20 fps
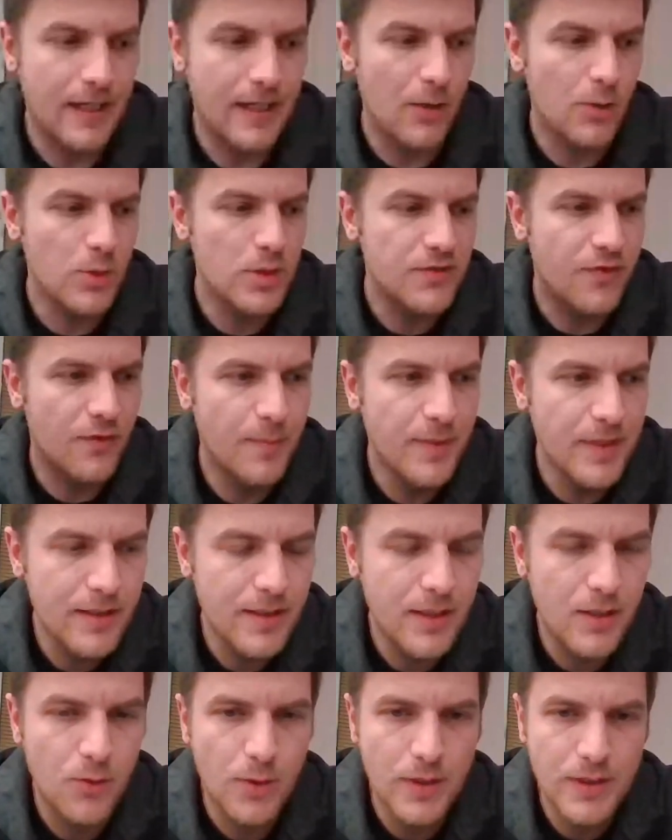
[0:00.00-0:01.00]
I was
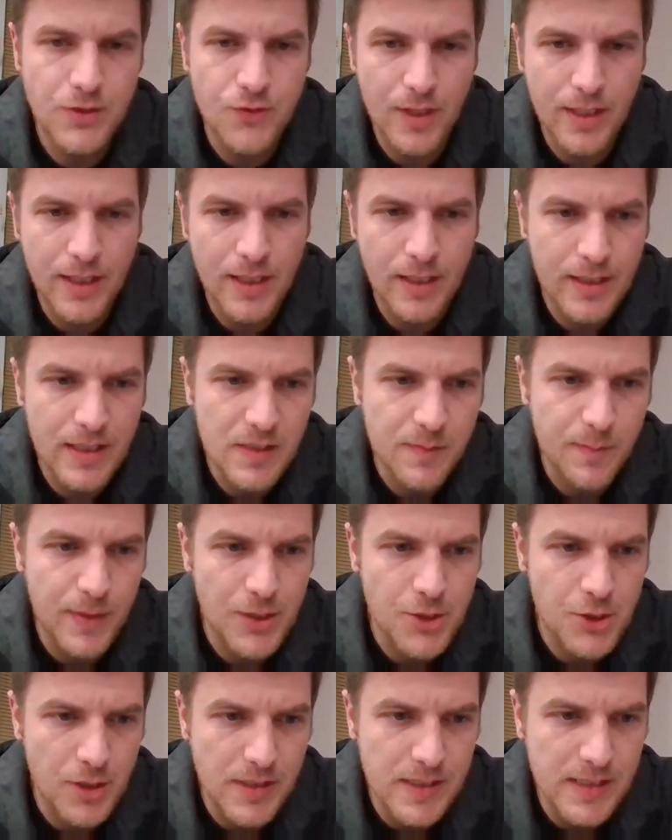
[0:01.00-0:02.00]
familiar with trucking
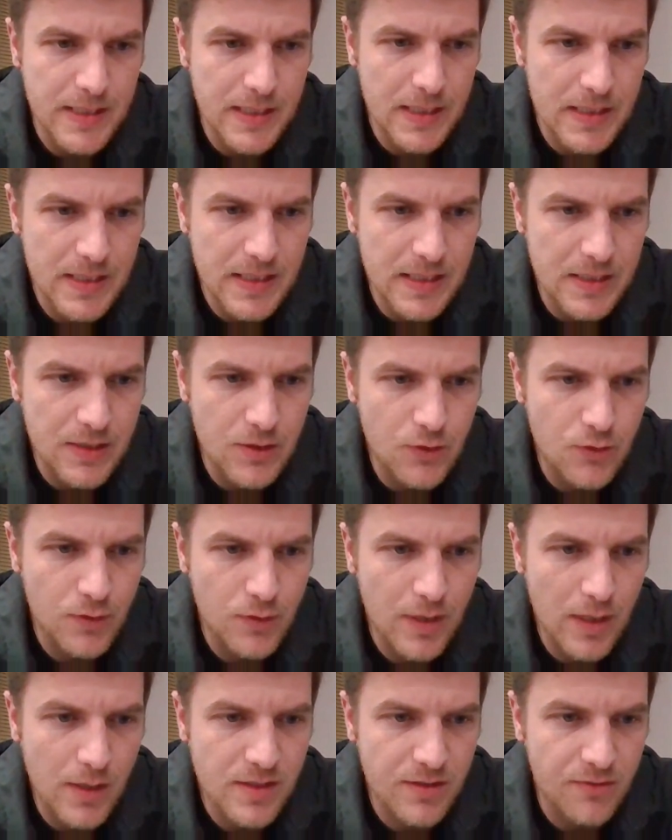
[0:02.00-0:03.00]
dispatching since
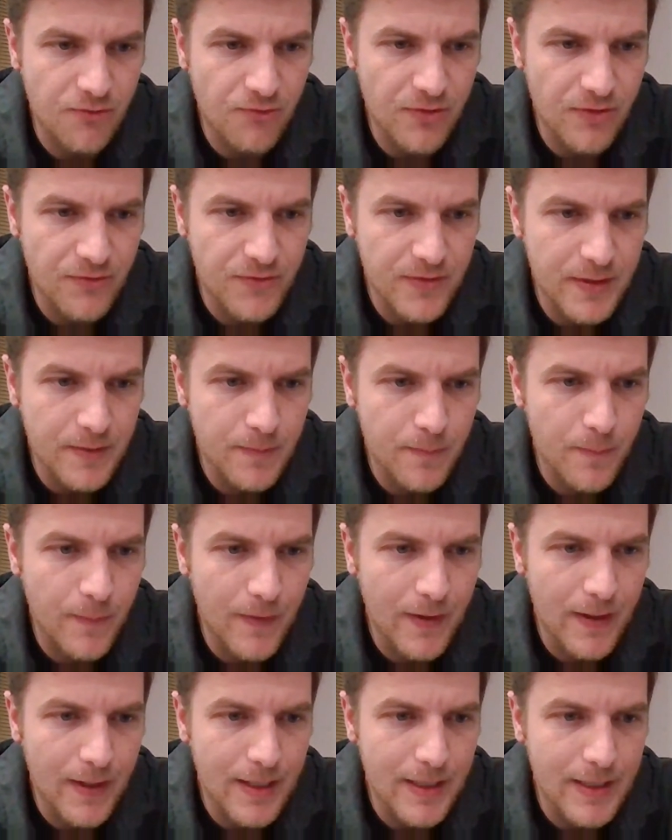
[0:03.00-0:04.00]
2015,
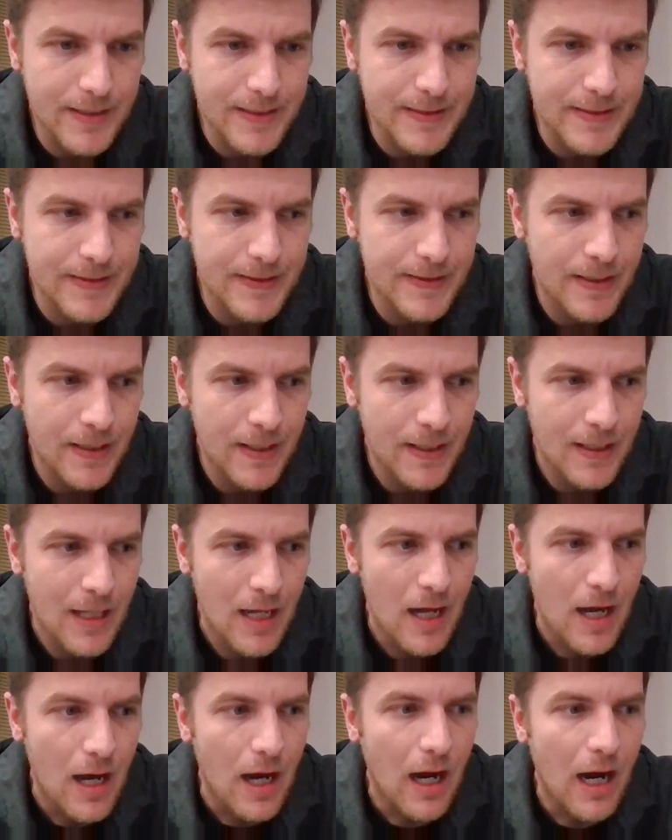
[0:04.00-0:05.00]
but
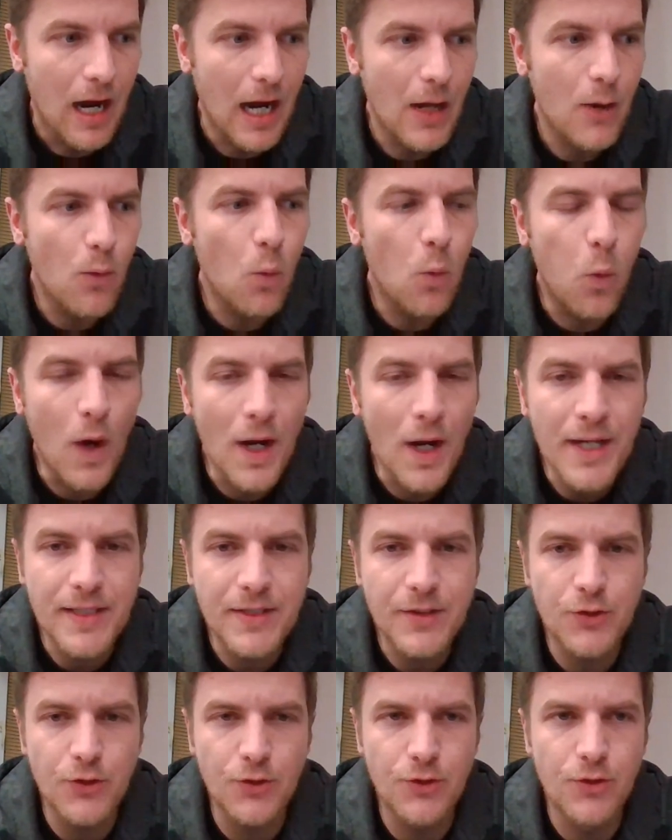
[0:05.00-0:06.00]
I
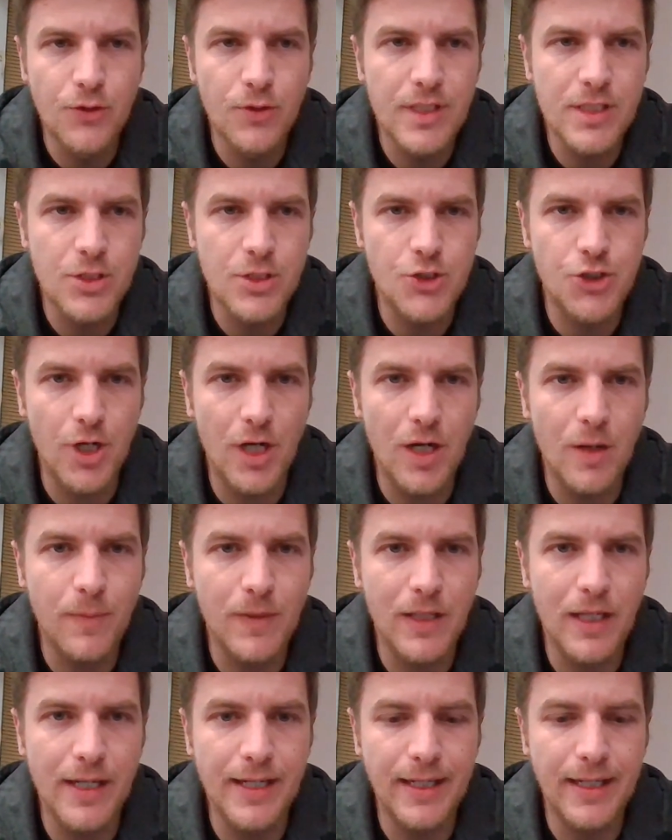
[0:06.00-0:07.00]
wanted to do this job
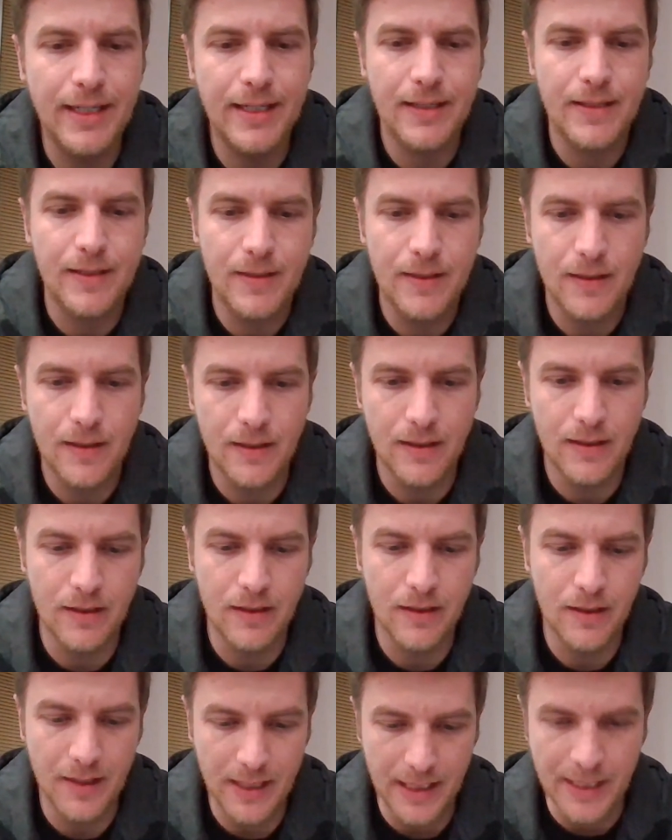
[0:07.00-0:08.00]
like
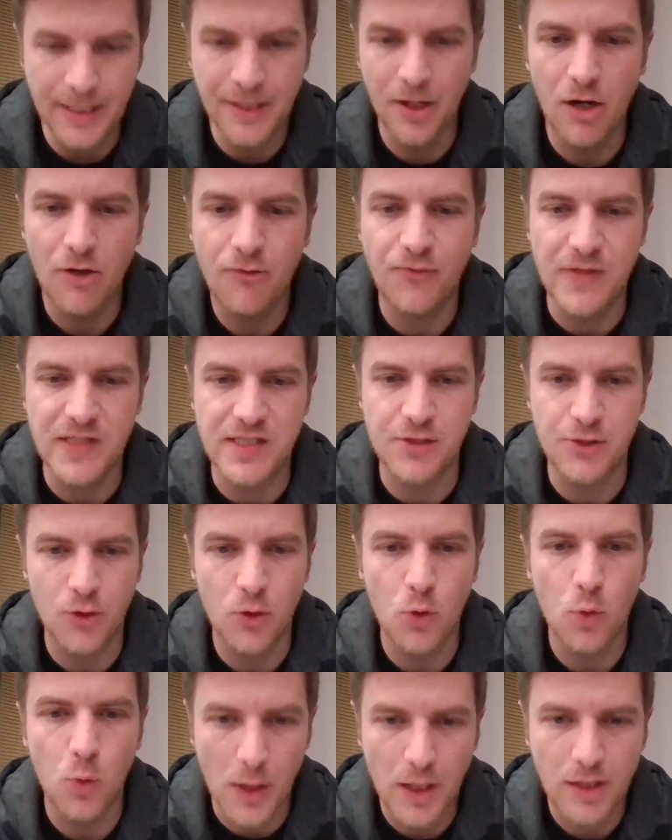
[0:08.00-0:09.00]
uh, in office, you know,
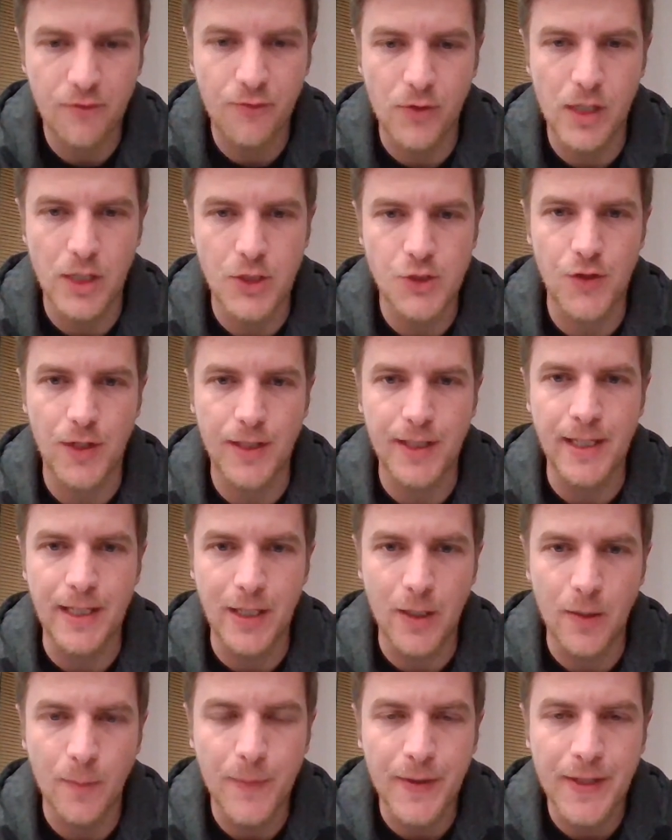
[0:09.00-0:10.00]
work for a trucking
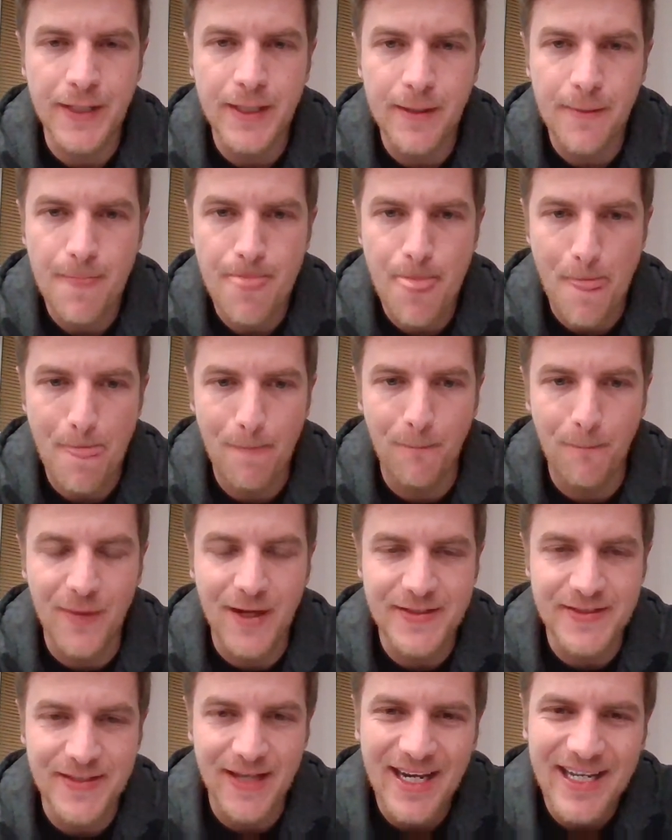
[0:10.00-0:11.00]
company.
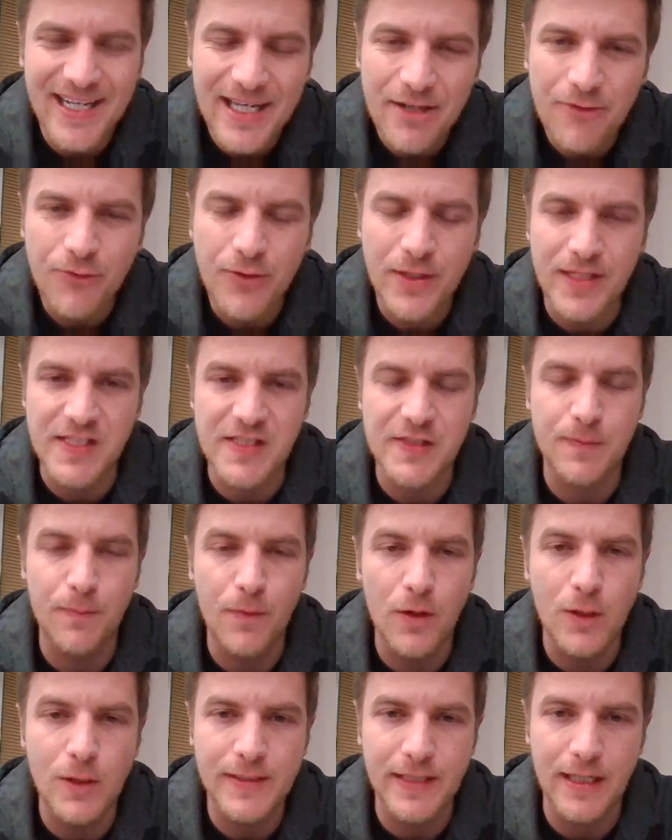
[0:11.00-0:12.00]
But I live in a
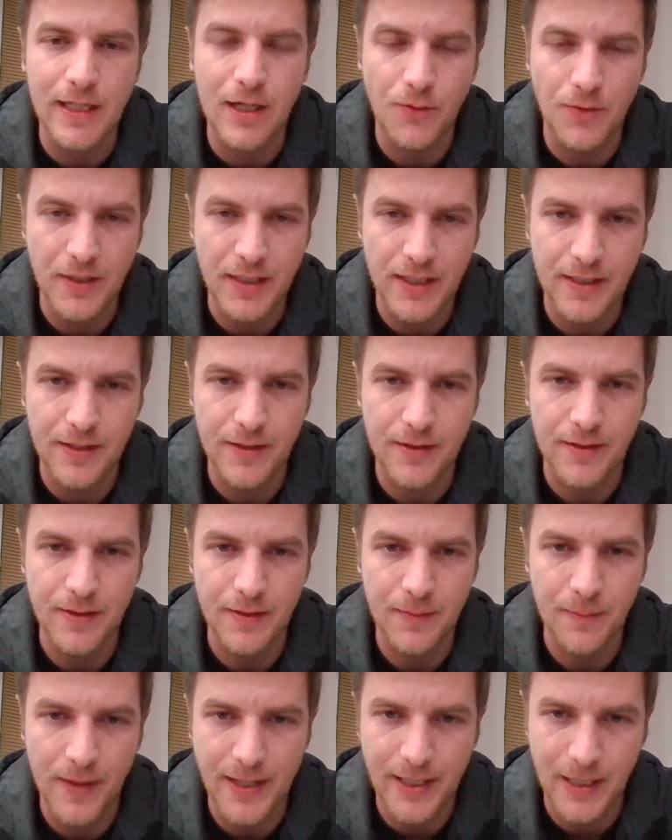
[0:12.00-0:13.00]
small town here
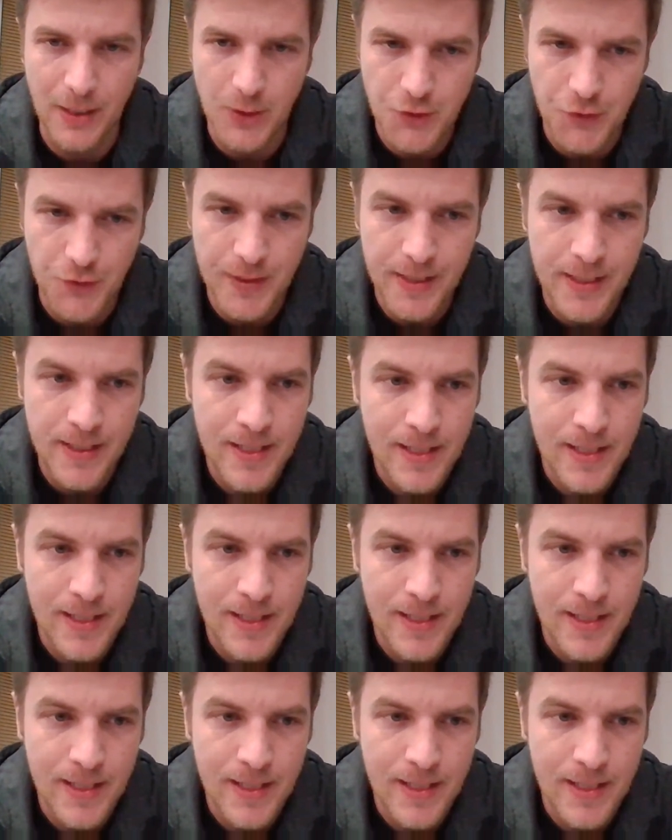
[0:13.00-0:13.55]
in my country,